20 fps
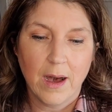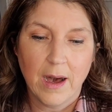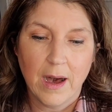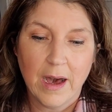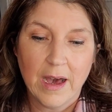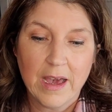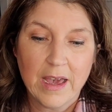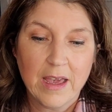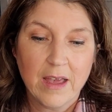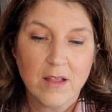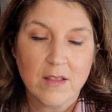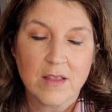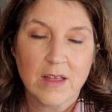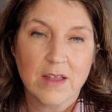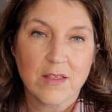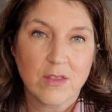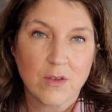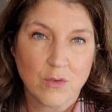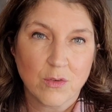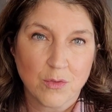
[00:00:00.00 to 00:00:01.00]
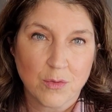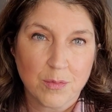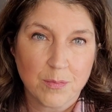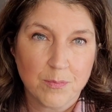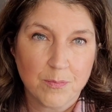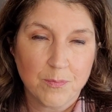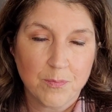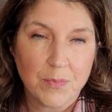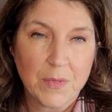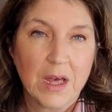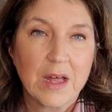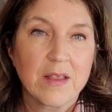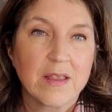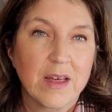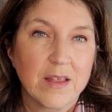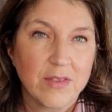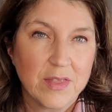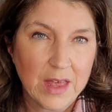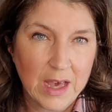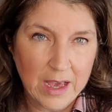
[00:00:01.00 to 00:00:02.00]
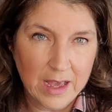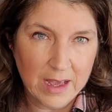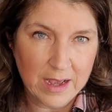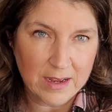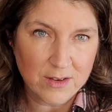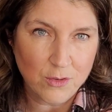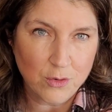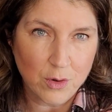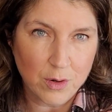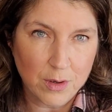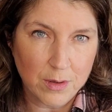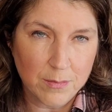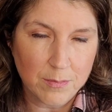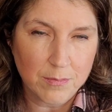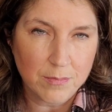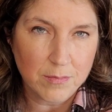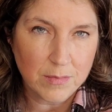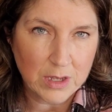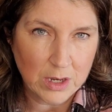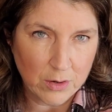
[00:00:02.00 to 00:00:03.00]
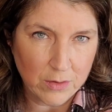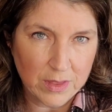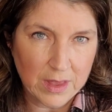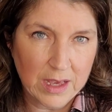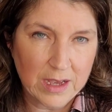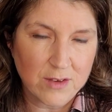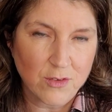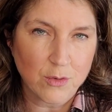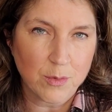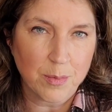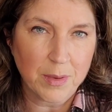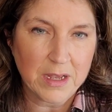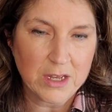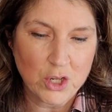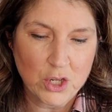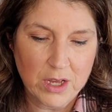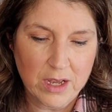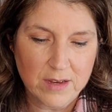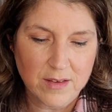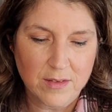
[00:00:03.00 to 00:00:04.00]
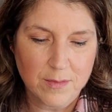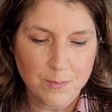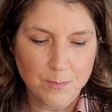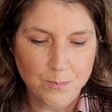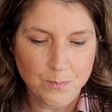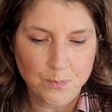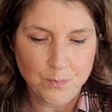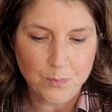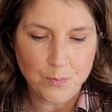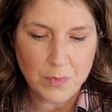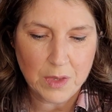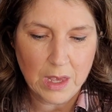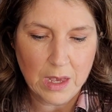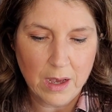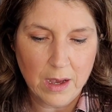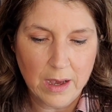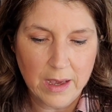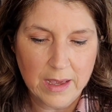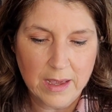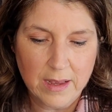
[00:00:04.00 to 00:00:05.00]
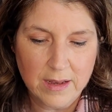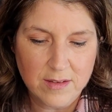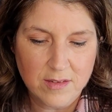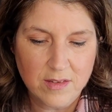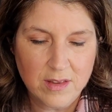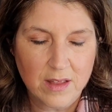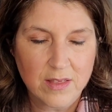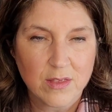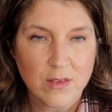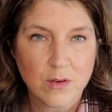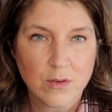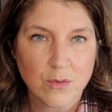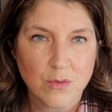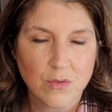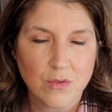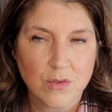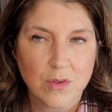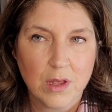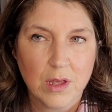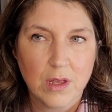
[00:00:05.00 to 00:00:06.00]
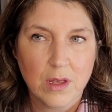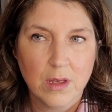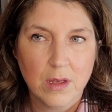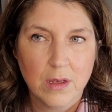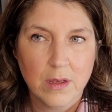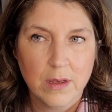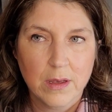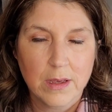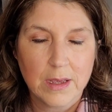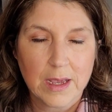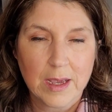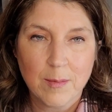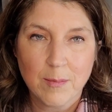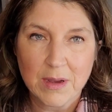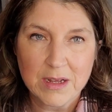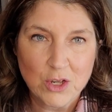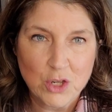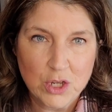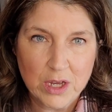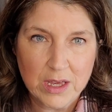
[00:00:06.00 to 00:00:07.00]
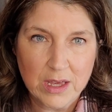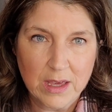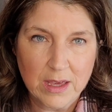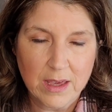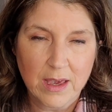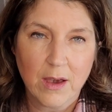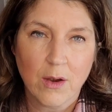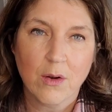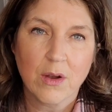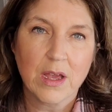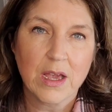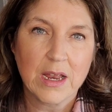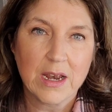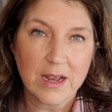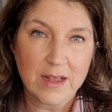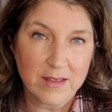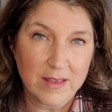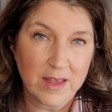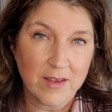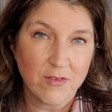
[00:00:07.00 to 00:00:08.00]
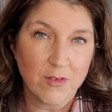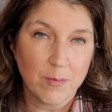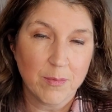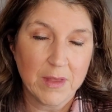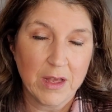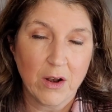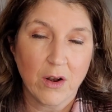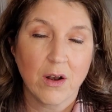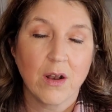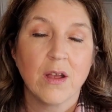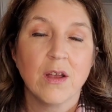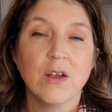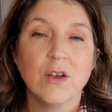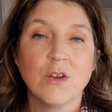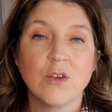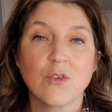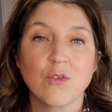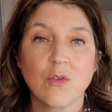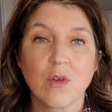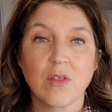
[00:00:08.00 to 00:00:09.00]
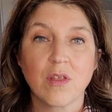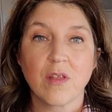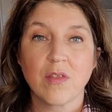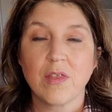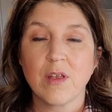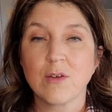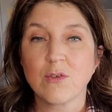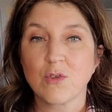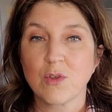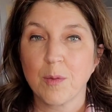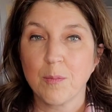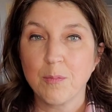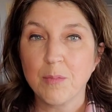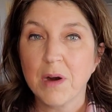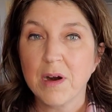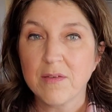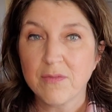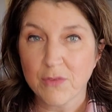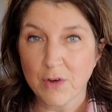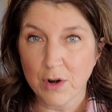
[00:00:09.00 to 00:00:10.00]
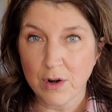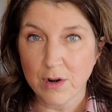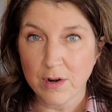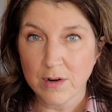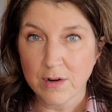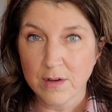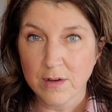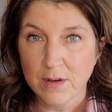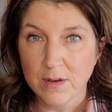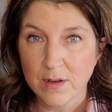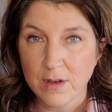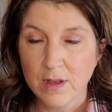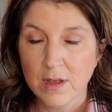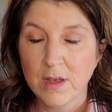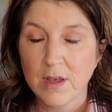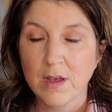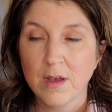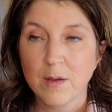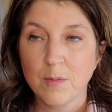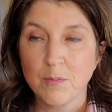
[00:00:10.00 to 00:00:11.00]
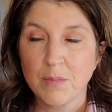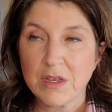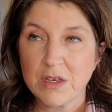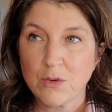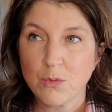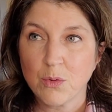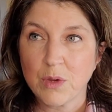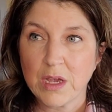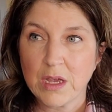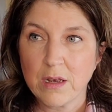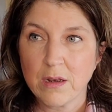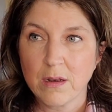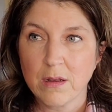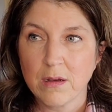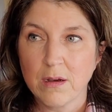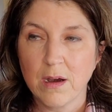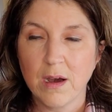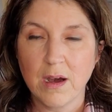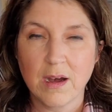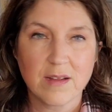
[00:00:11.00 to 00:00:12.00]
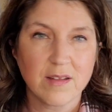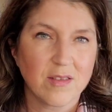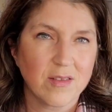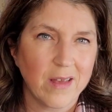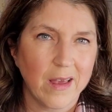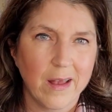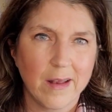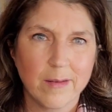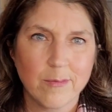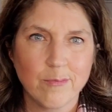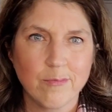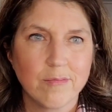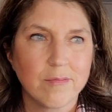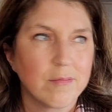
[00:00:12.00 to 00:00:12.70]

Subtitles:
I let that extra, the extra paychecks, I set those in my checking account and I leave them there so that there's a buffer between us and,